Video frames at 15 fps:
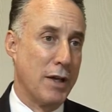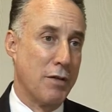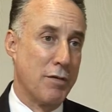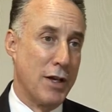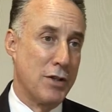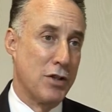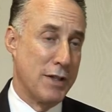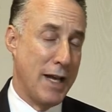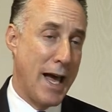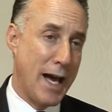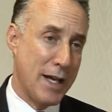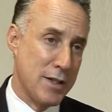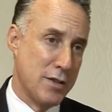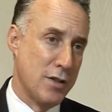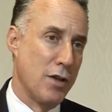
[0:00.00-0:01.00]
investors
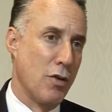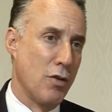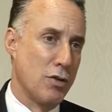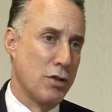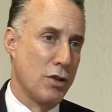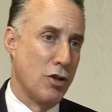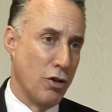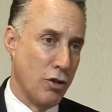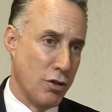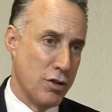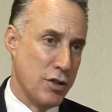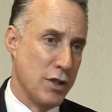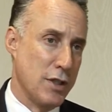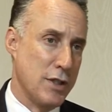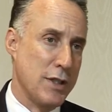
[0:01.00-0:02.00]
access to those
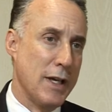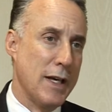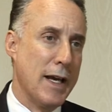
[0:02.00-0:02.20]
currencies,